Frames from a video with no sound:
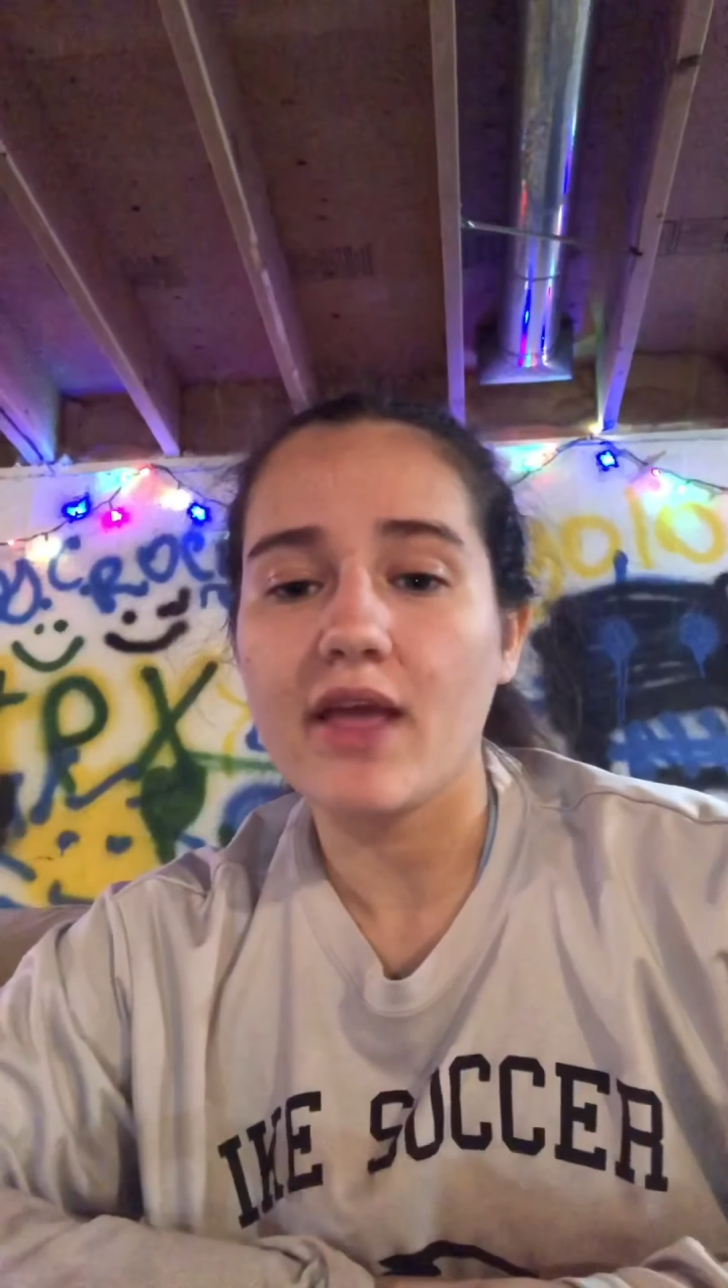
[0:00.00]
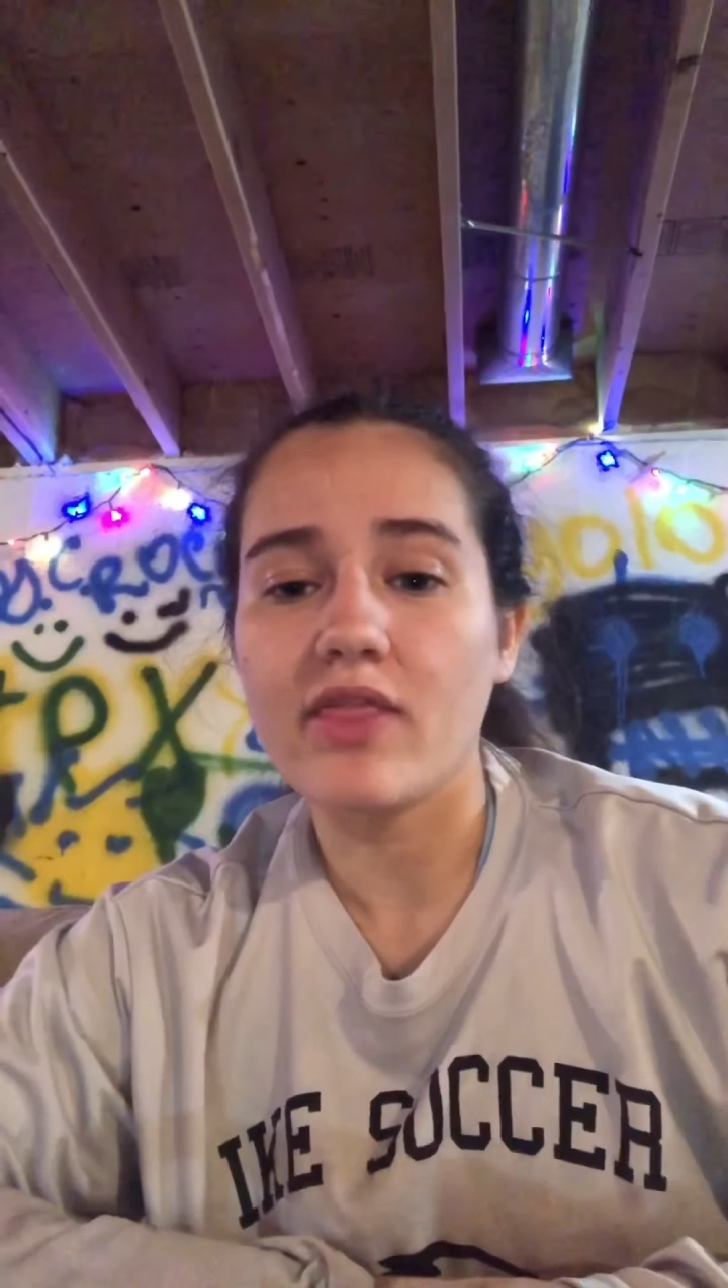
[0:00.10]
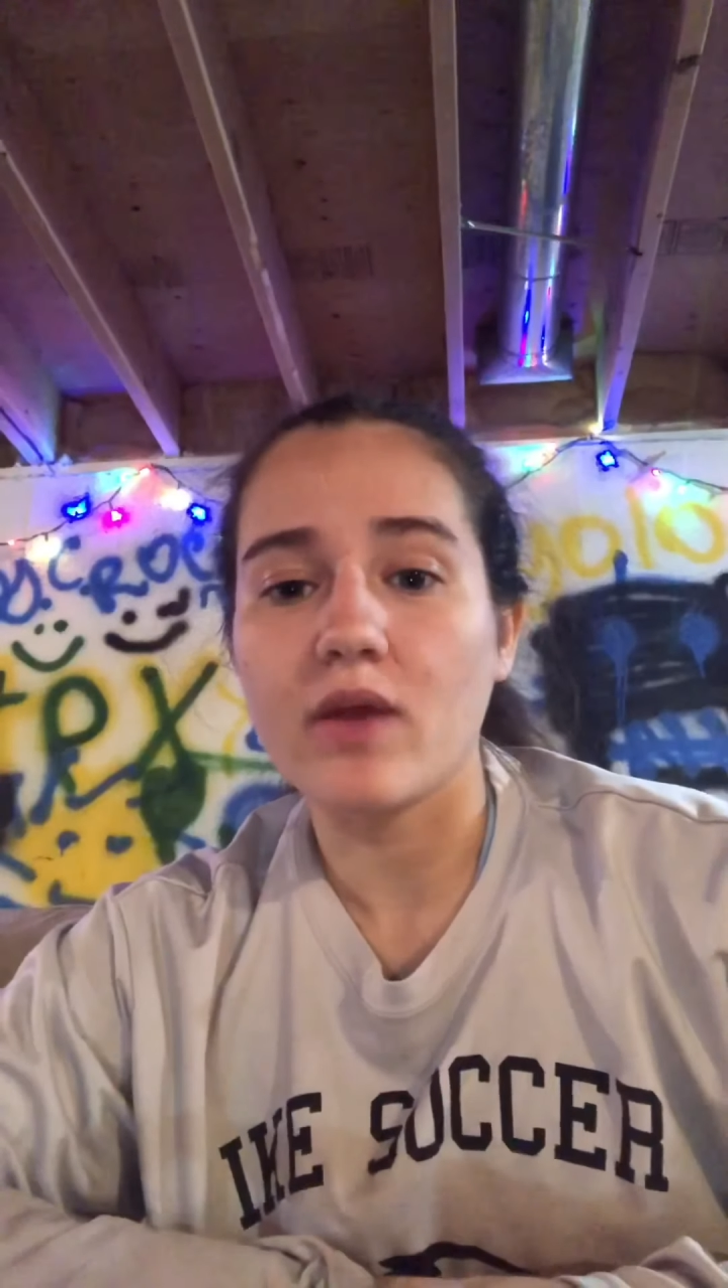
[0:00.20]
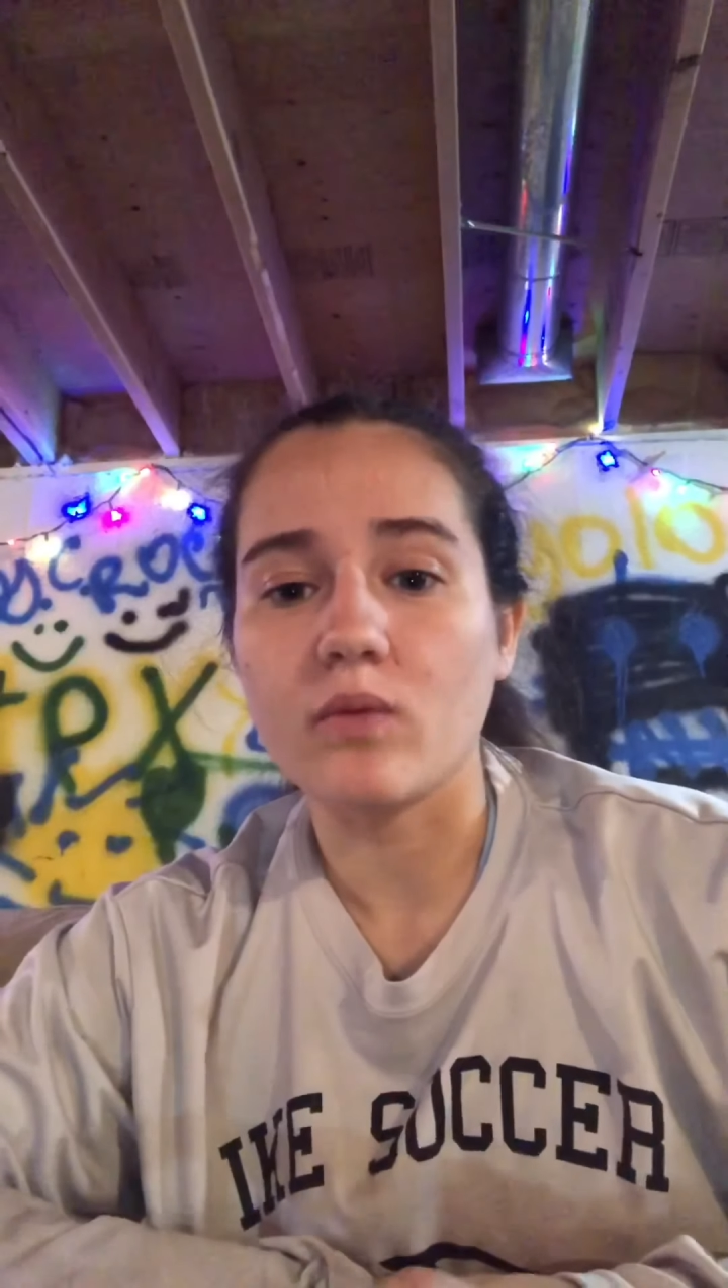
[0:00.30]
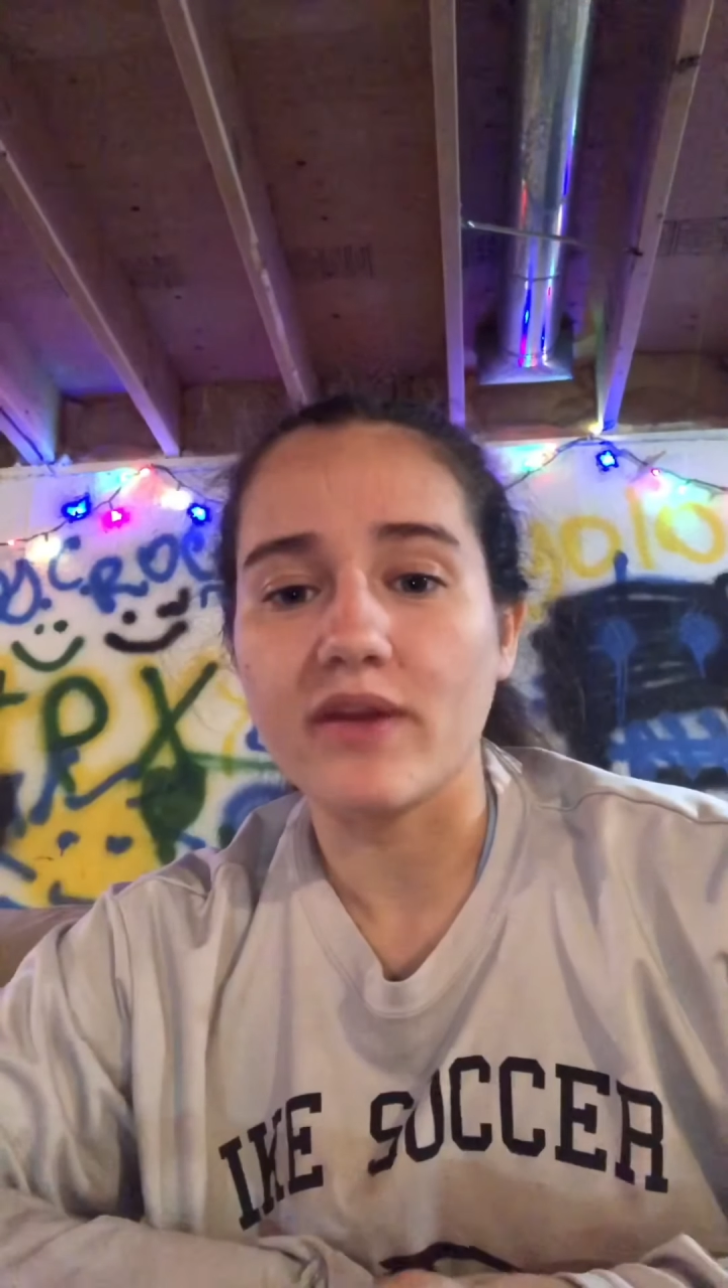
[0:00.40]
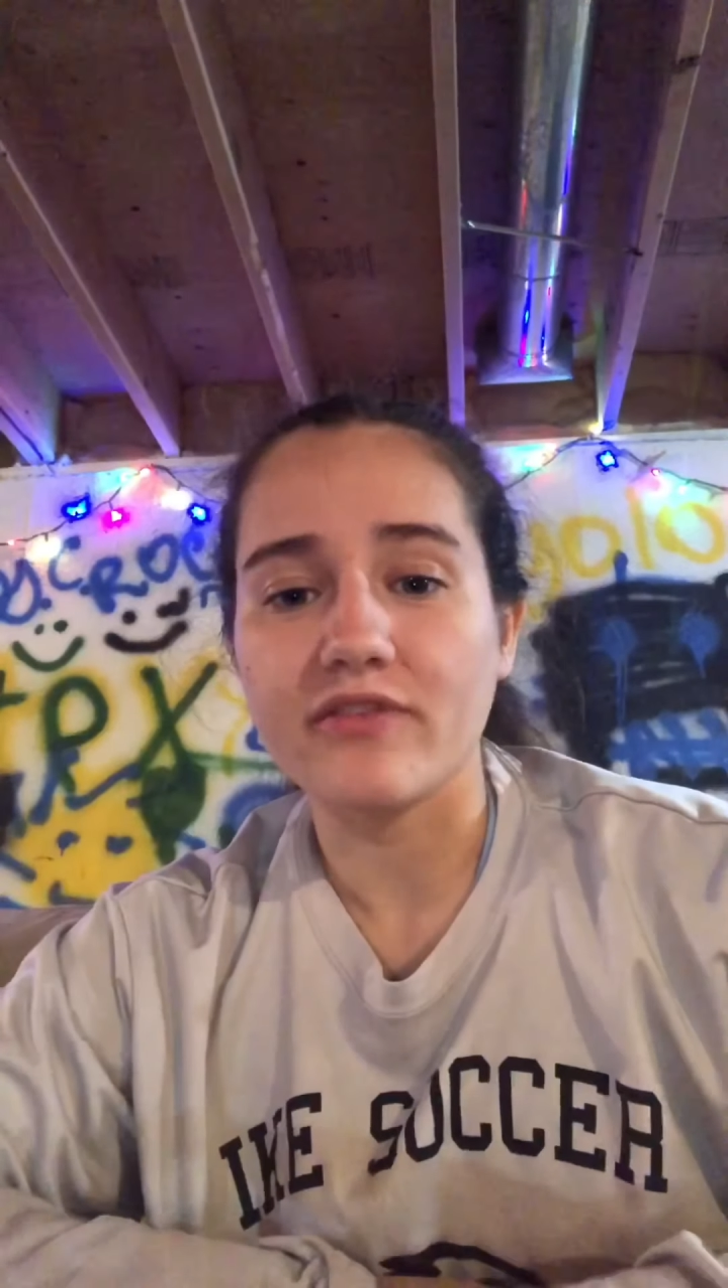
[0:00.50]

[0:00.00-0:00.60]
and then wait